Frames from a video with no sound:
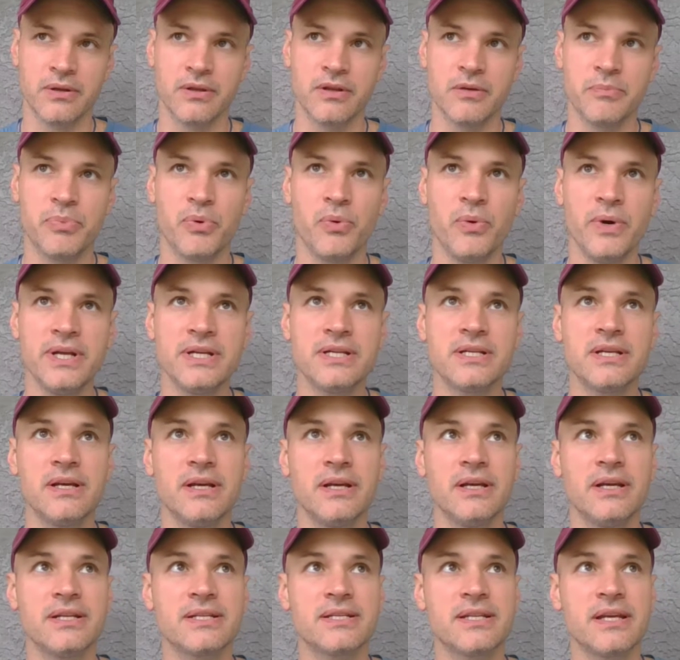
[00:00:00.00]
The point
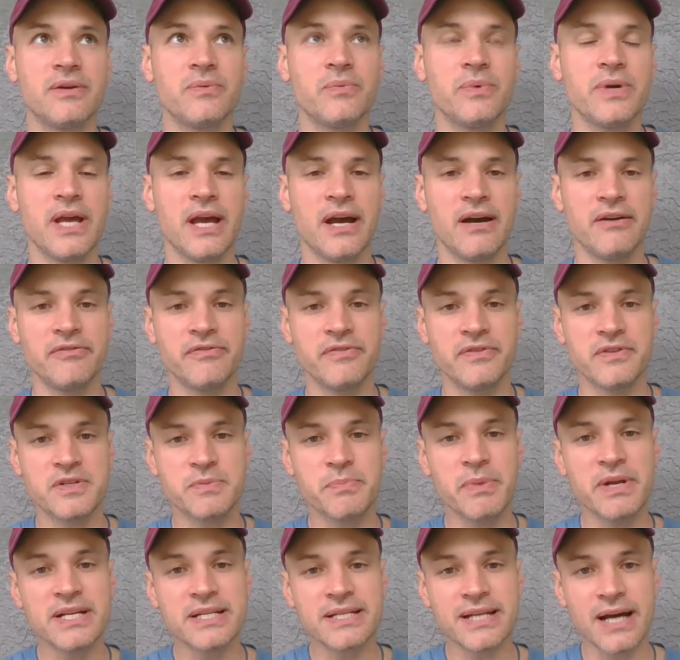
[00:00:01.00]
is that we have
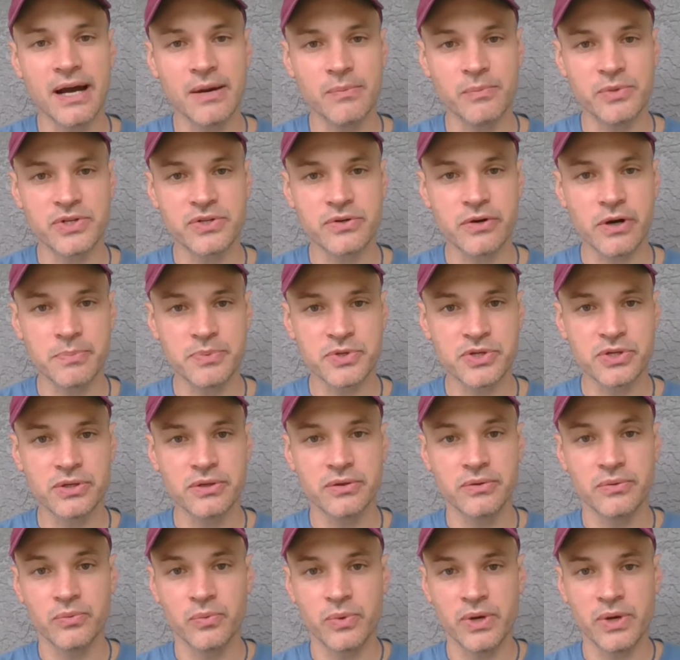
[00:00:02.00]
spent time with Scripture,